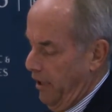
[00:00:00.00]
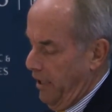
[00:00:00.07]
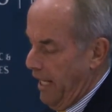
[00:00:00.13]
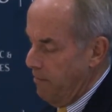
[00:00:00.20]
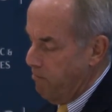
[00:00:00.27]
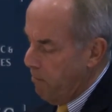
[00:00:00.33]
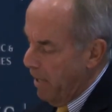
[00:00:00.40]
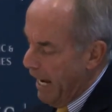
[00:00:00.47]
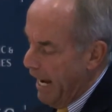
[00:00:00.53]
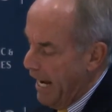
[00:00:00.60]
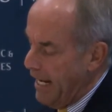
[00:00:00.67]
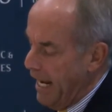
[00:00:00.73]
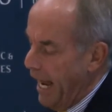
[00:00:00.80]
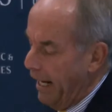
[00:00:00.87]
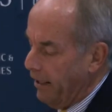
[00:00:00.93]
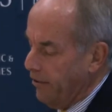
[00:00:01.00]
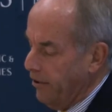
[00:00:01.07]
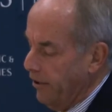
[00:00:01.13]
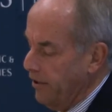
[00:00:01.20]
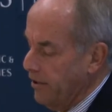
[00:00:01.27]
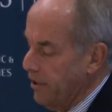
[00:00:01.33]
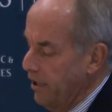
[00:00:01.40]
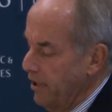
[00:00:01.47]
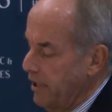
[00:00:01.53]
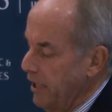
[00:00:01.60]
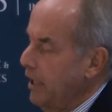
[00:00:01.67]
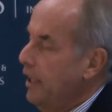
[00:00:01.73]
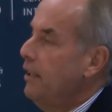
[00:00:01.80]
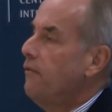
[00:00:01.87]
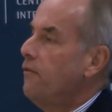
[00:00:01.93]
and bad actors
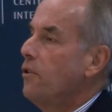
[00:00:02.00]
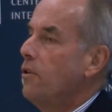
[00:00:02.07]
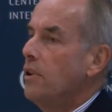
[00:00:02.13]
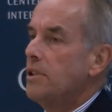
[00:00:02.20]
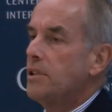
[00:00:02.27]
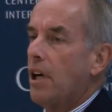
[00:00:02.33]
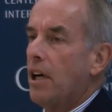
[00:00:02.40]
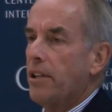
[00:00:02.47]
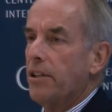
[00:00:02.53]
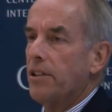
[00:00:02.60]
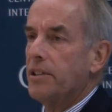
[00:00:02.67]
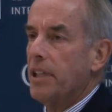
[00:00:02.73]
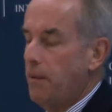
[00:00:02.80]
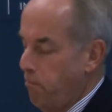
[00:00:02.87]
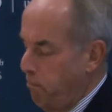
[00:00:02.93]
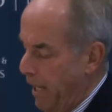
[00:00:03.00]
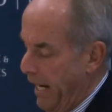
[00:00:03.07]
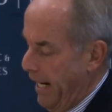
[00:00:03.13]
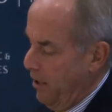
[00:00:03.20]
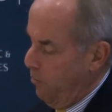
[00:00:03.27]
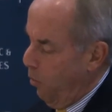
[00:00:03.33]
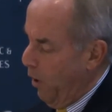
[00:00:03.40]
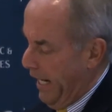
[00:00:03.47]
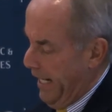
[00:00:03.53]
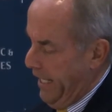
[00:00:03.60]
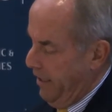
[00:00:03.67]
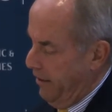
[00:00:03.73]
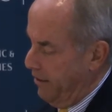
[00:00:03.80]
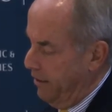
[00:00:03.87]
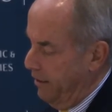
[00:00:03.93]
to influence others in bad
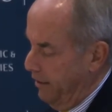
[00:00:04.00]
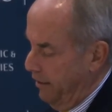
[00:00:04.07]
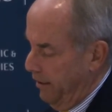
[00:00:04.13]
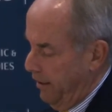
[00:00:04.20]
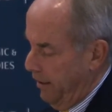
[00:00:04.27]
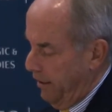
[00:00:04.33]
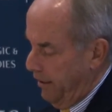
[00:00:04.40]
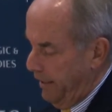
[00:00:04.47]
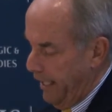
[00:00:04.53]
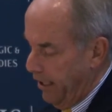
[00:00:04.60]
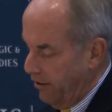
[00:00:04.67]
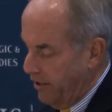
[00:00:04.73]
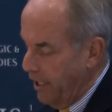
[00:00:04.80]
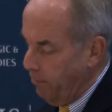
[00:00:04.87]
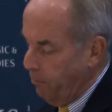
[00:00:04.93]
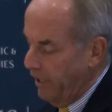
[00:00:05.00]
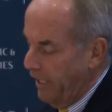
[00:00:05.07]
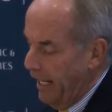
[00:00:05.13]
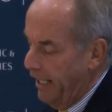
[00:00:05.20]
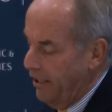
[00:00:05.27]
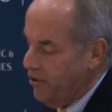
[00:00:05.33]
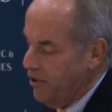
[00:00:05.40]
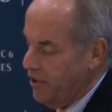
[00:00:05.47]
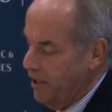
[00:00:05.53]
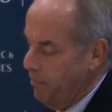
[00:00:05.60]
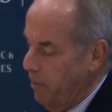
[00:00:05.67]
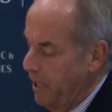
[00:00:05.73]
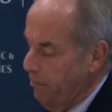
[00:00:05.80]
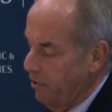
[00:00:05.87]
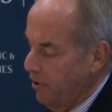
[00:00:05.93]
ways. They are deeply anxious
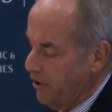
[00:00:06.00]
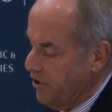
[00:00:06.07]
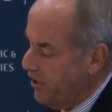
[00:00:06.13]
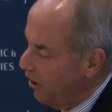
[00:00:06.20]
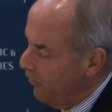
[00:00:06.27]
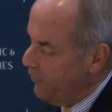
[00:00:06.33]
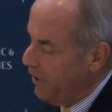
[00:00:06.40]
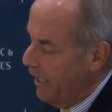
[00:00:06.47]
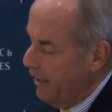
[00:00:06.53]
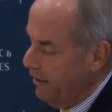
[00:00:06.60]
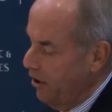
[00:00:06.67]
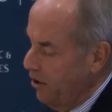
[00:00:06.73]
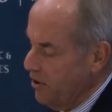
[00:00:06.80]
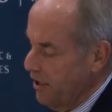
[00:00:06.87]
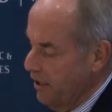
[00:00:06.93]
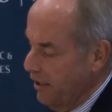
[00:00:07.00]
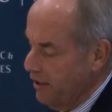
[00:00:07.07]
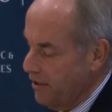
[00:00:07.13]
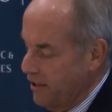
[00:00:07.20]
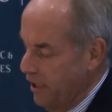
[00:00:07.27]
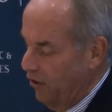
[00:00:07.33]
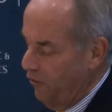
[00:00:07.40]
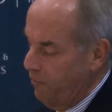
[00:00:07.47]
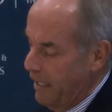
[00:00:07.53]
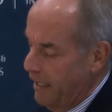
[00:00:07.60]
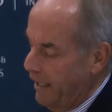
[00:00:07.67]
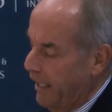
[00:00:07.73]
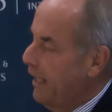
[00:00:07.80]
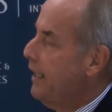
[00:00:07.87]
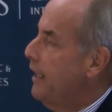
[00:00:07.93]
that people are self-diagnosing and
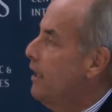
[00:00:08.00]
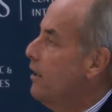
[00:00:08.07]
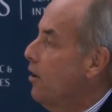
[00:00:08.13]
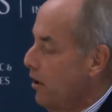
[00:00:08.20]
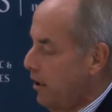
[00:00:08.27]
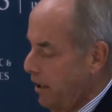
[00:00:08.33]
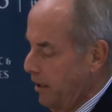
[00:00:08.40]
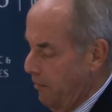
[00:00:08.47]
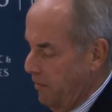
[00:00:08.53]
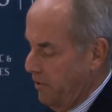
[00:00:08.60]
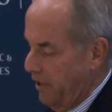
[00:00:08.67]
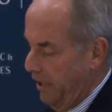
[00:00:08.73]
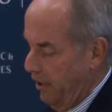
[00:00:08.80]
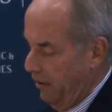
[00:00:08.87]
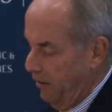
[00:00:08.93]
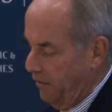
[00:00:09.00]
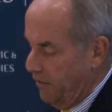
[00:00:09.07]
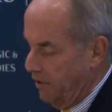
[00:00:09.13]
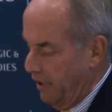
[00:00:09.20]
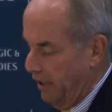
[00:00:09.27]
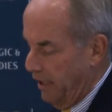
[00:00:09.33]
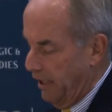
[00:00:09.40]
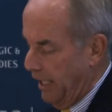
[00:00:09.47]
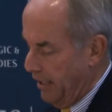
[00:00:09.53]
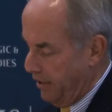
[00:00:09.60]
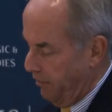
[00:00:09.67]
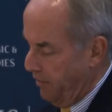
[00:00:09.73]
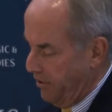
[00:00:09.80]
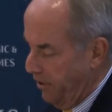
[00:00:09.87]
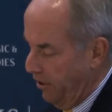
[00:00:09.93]
self-medicating and hurting themselves as
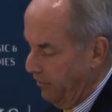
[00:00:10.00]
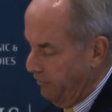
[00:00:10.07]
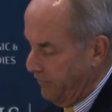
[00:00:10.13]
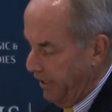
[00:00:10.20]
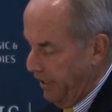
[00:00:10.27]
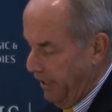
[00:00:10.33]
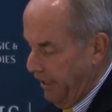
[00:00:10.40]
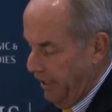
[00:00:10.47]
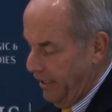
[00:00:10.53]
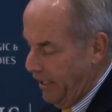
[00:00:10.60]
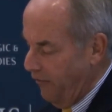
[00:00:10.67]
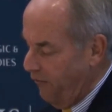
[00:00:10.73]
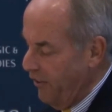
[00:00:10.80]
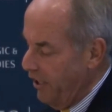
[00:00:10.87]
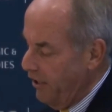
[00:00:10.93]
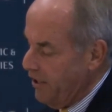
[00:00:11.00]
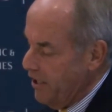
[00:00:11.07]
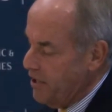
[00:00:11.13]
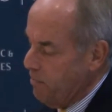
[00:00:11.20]
a result. They fear that